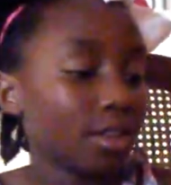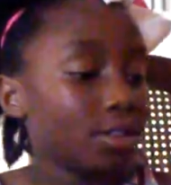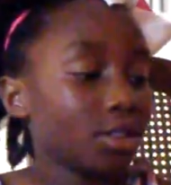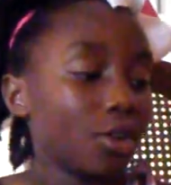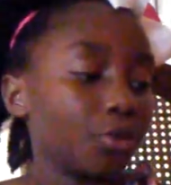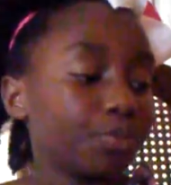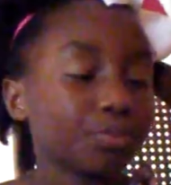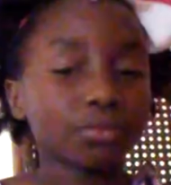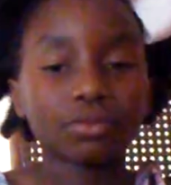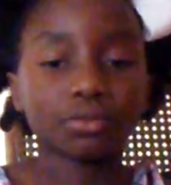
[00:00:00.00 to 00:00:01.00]
So
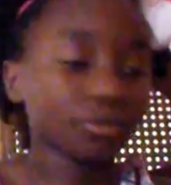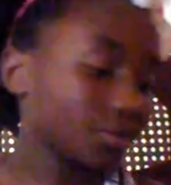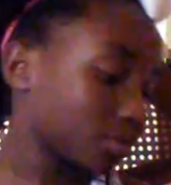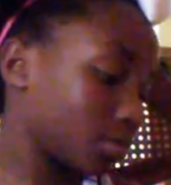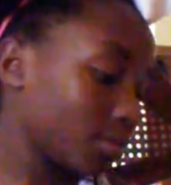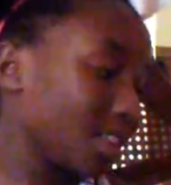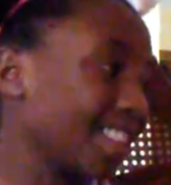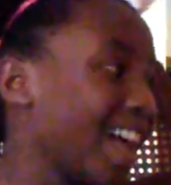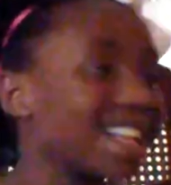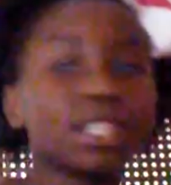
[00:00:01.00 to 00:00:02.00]

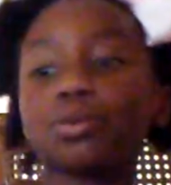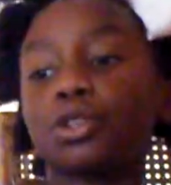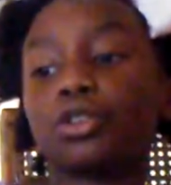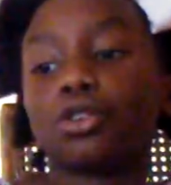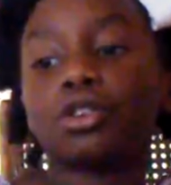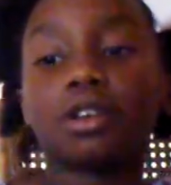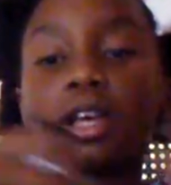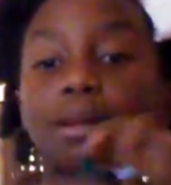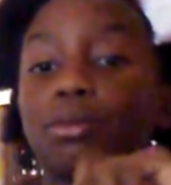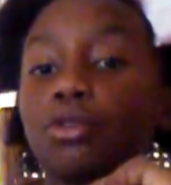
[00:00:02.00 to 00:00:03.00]
that's when you're going
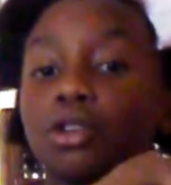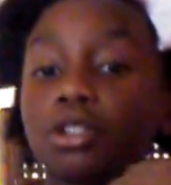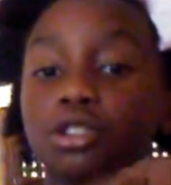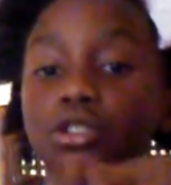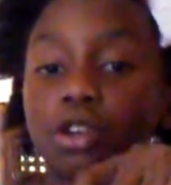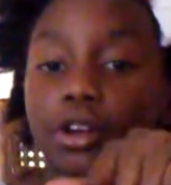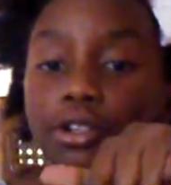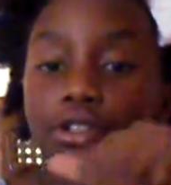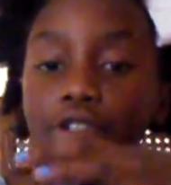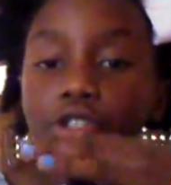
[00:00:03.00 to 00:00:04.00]
to add more
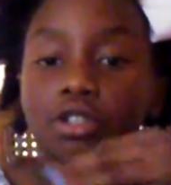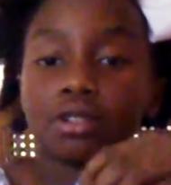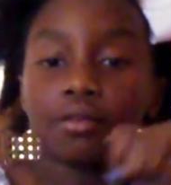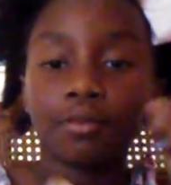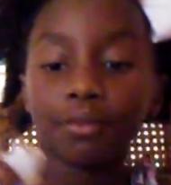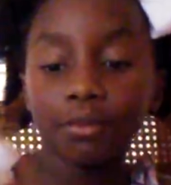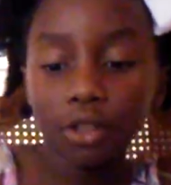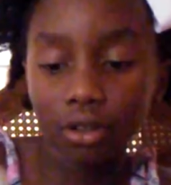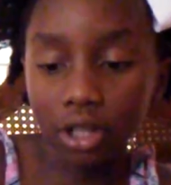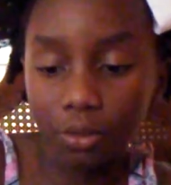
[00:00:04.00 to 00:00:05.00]
starch,
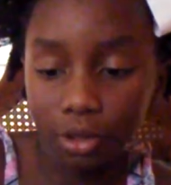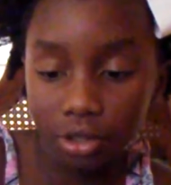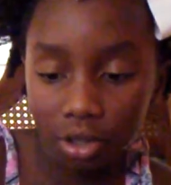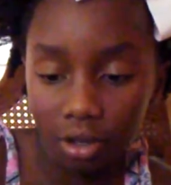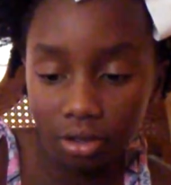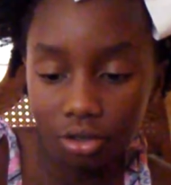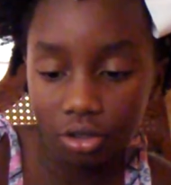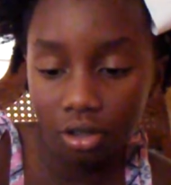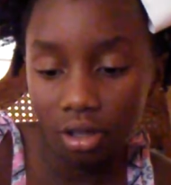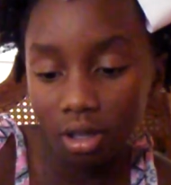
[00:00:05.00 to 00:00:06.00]
your liquid
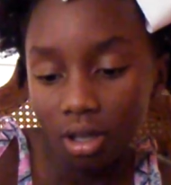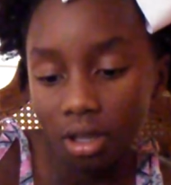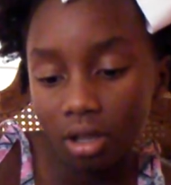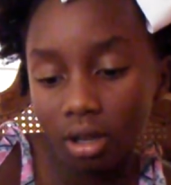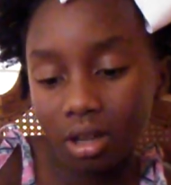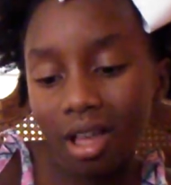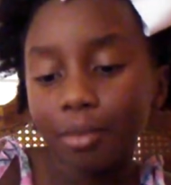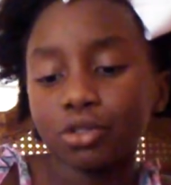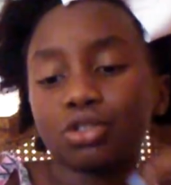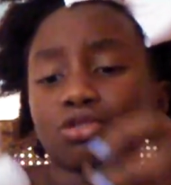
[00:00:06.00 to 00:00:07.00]
starch. Then a
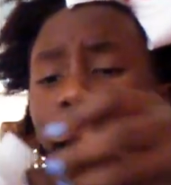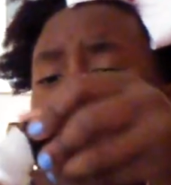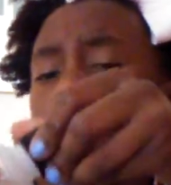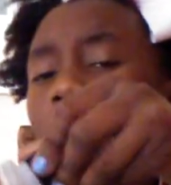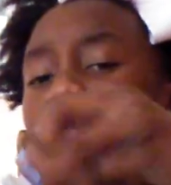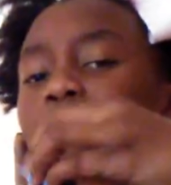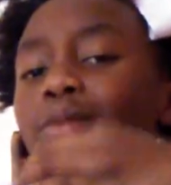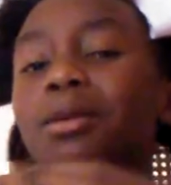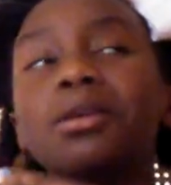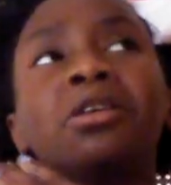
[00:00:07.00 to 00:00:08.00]
couple drops,
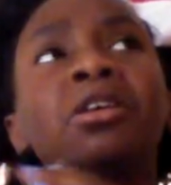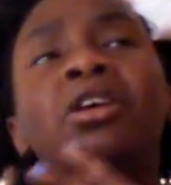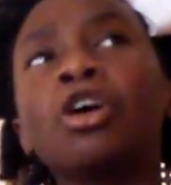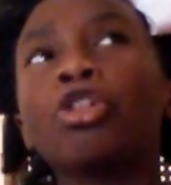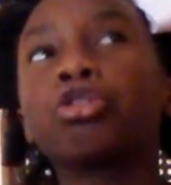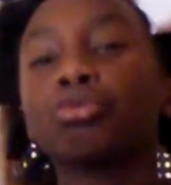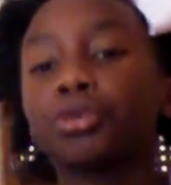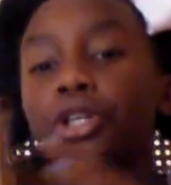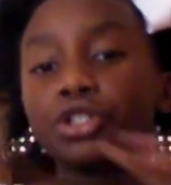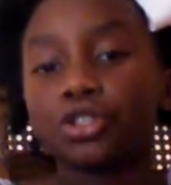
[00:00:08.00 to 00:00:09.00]
maybe
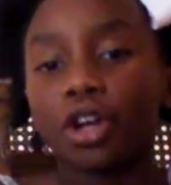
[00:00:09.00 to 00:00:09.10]
3